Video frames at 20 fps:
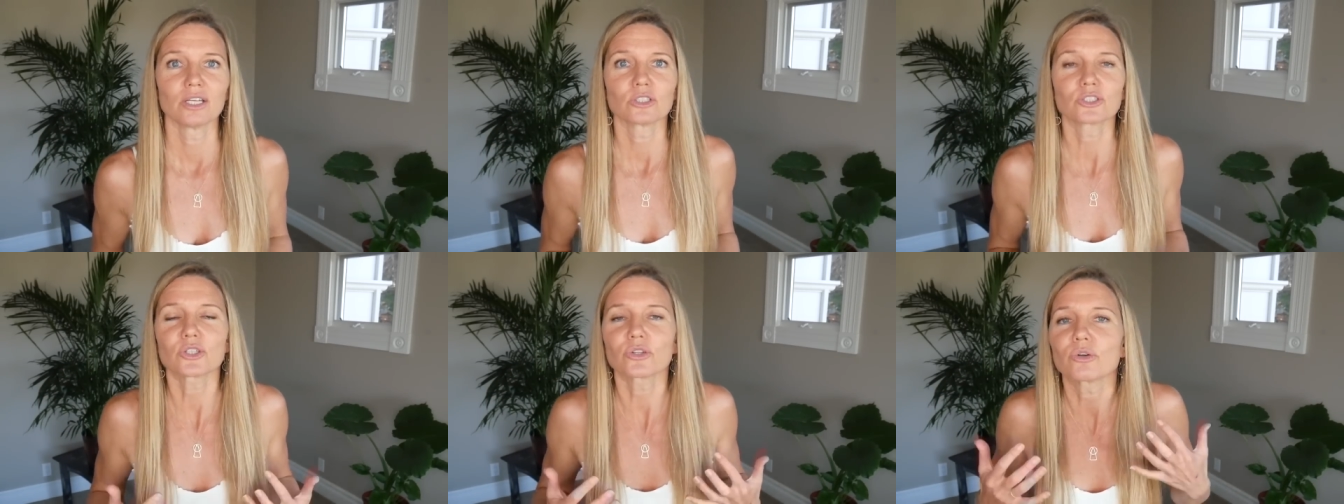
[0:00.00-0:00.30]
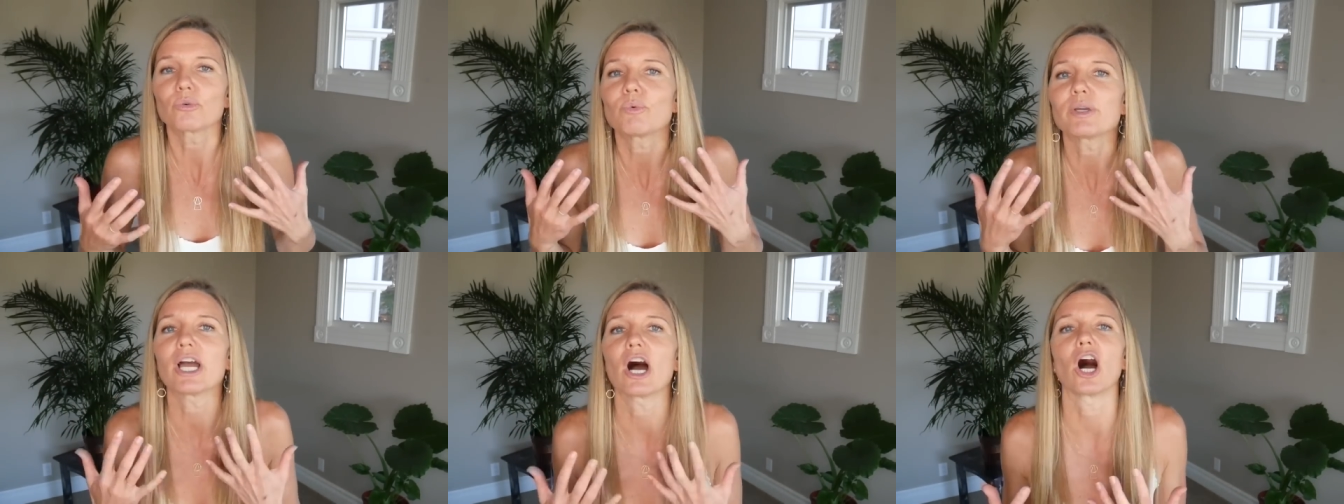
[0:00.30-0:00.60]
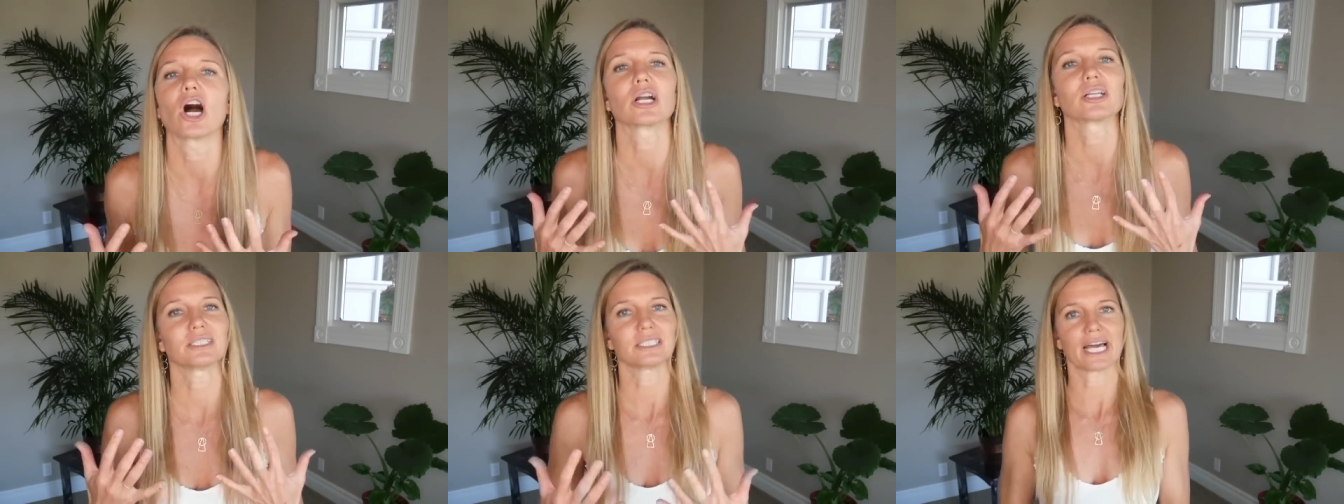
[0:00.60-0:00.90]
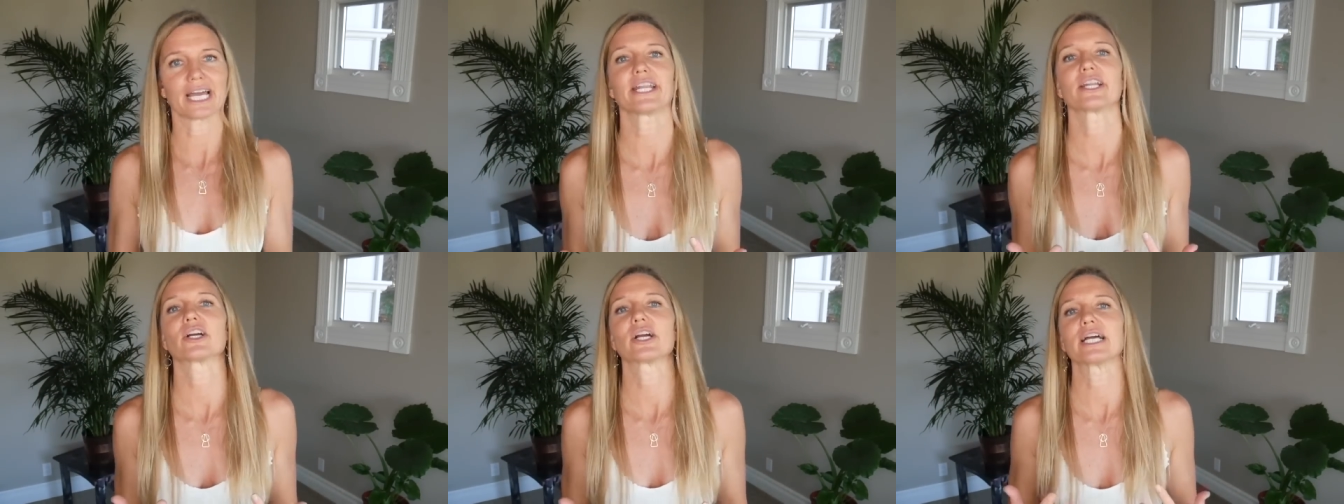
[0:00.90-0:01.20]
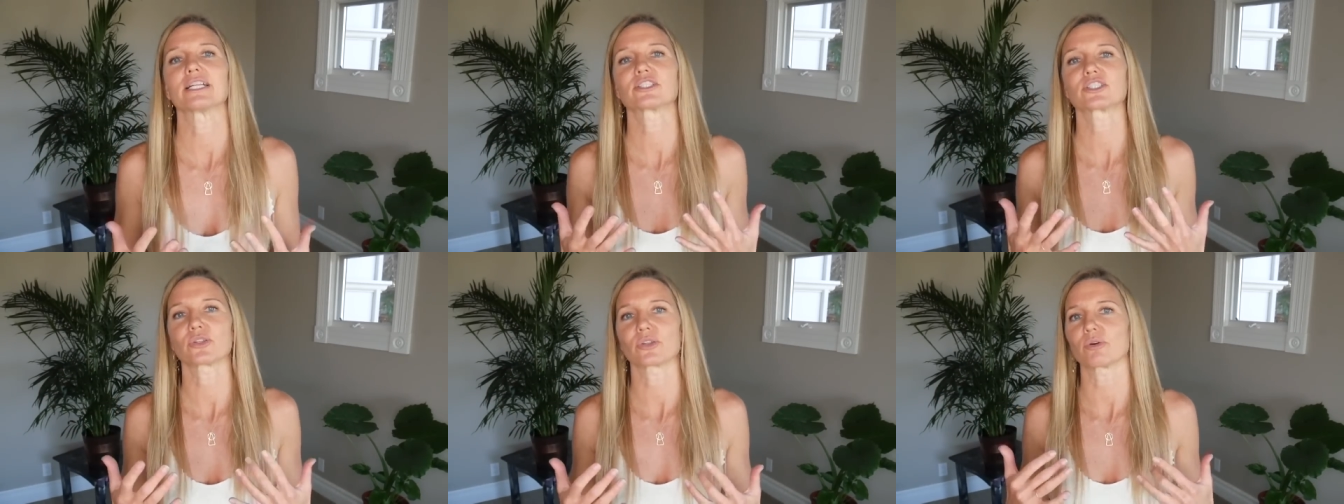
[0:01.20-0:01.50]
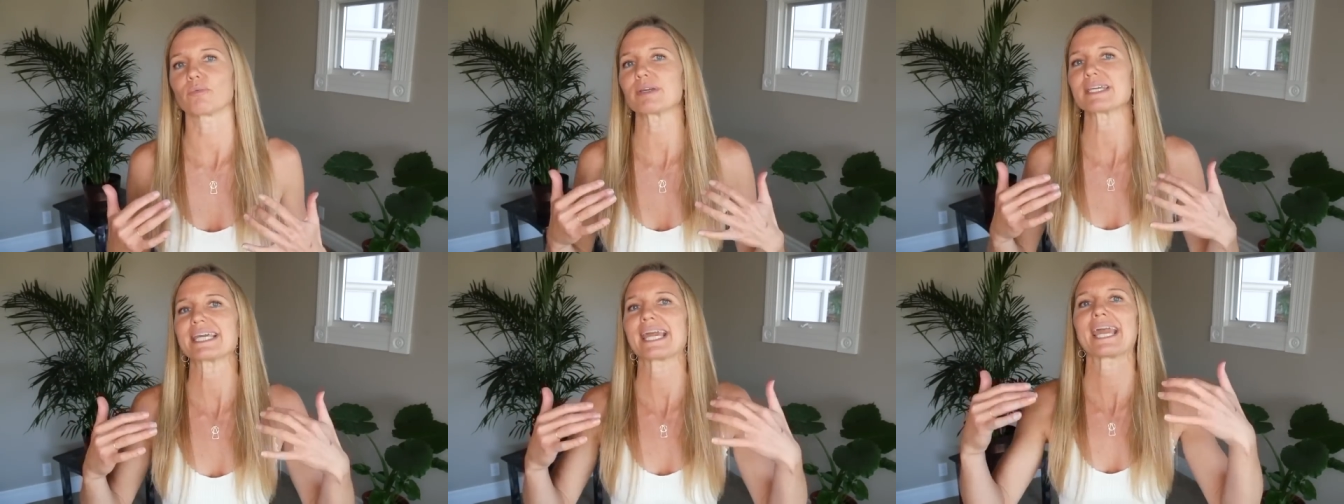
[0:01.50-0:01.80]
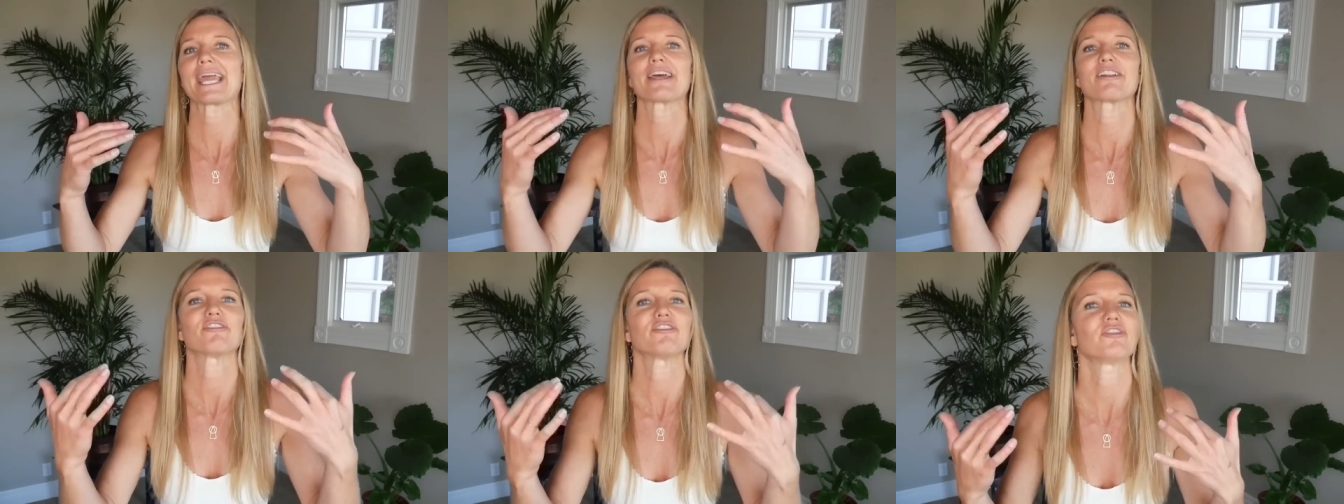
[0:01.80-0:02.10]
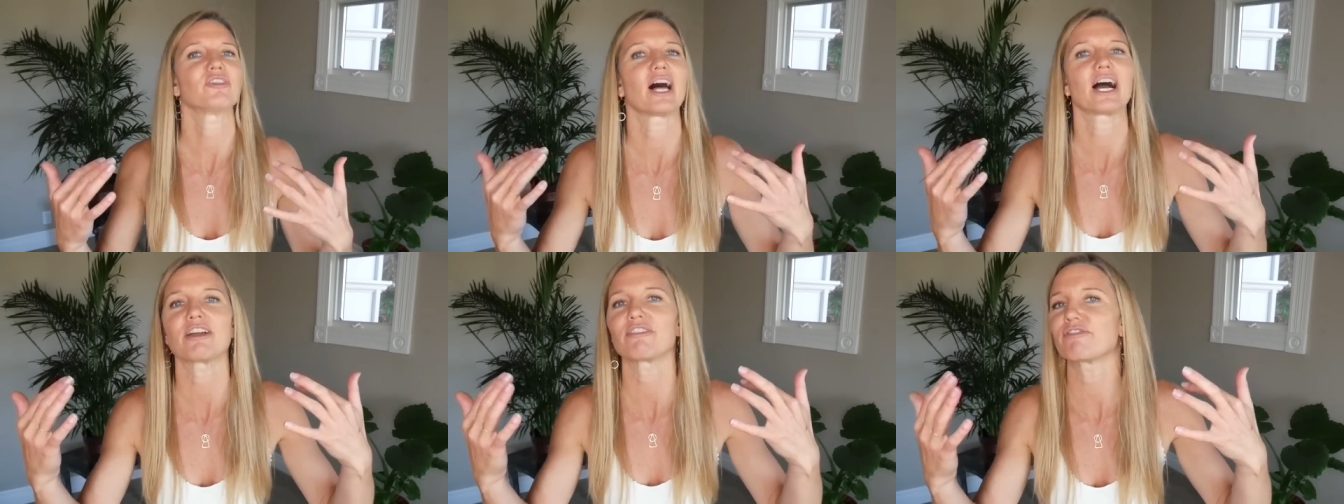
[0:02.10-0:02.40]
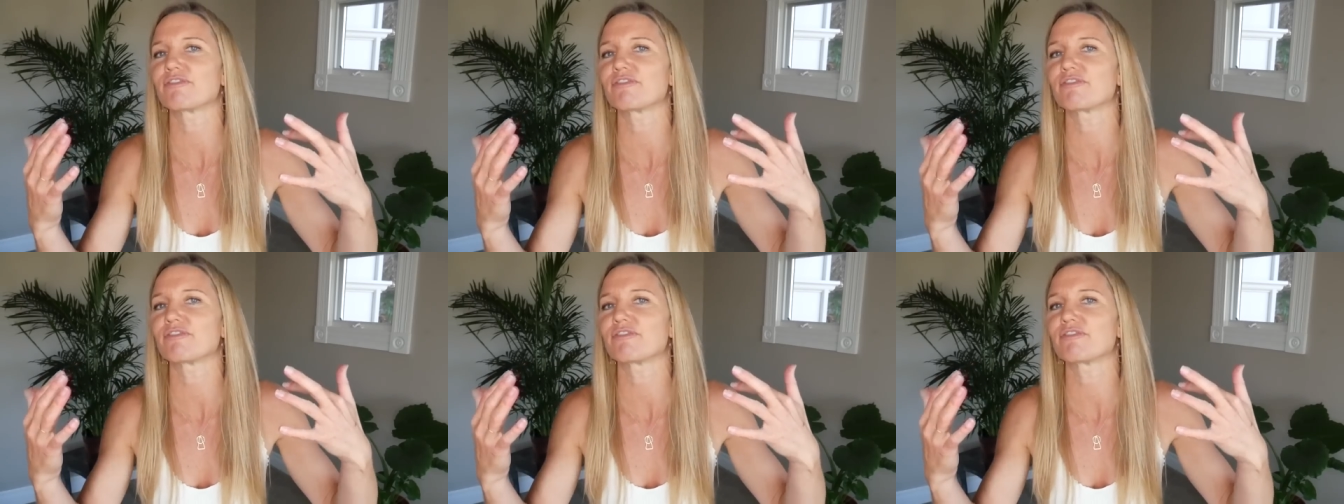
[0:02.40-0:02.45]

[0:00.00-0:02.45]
so that we are lighter and so that we can fly